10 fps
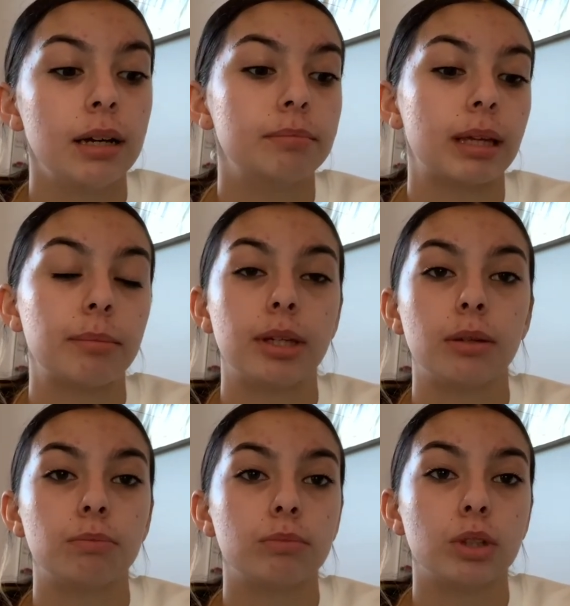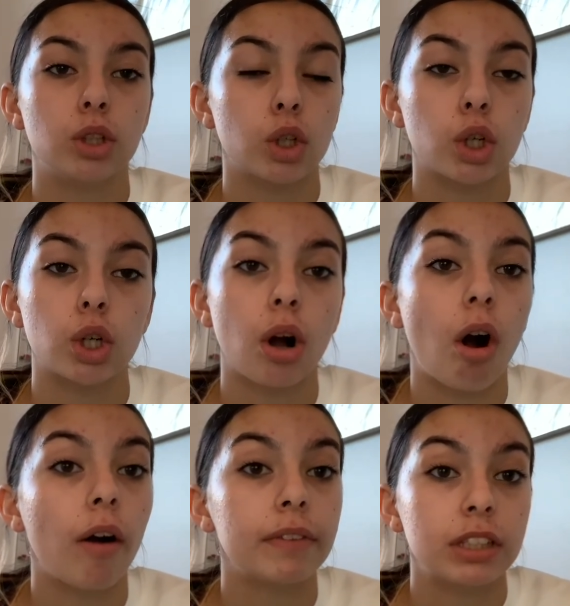maybe you're
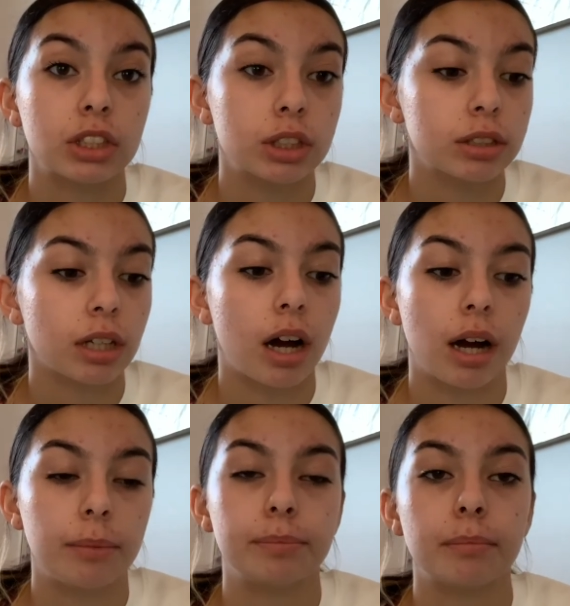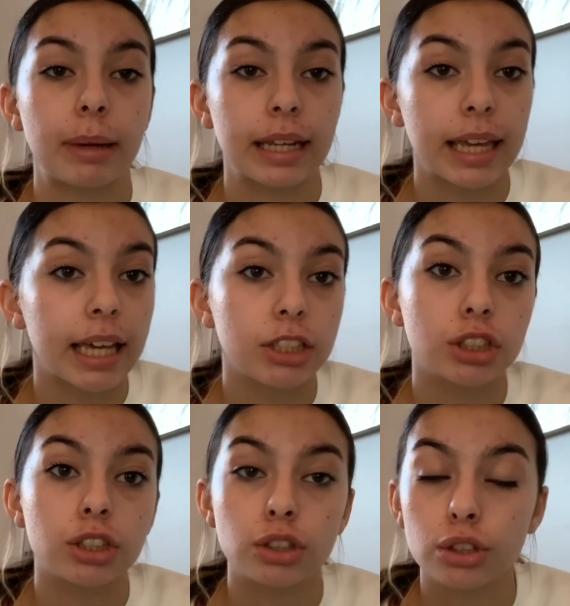on this
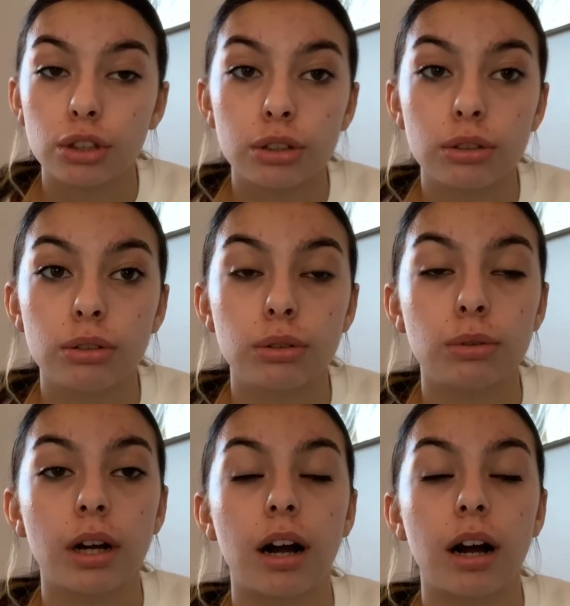medication too,